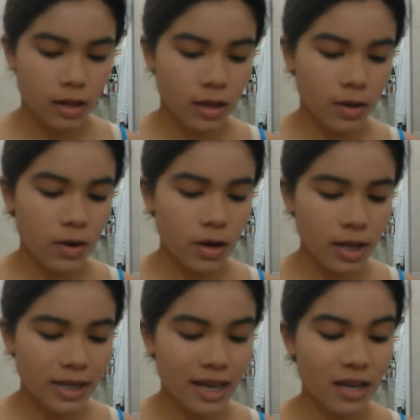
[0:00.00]
now what you're
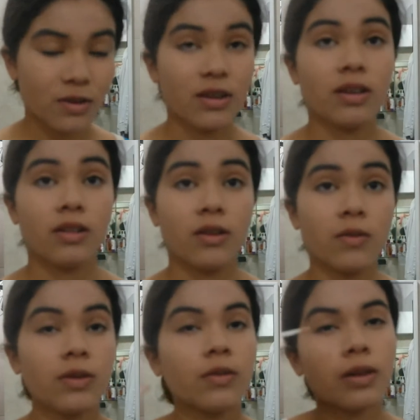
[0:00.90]
gonna take
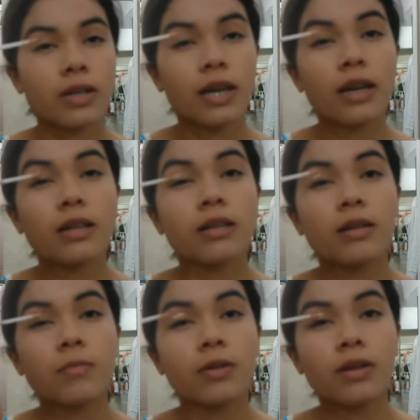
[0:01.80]
is
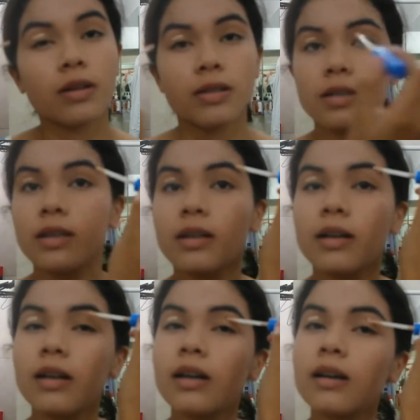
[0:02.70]
put your
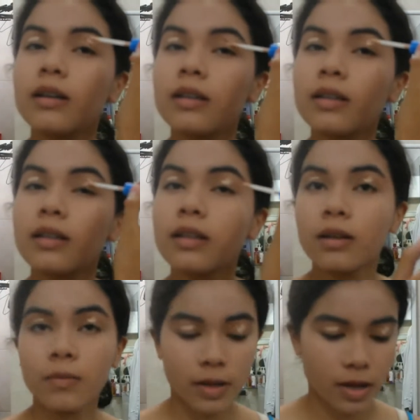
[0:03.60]
concealer just a
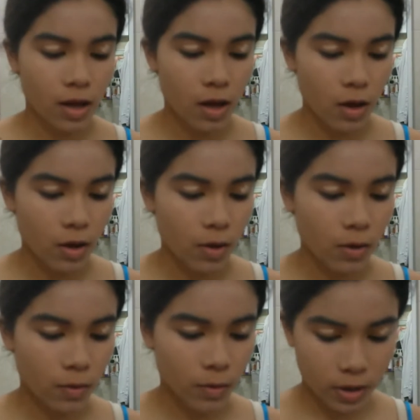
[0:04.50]
little bit
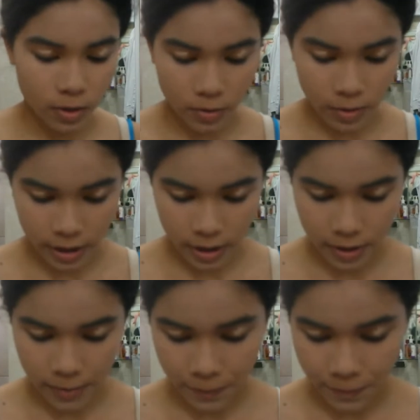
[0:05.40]
on your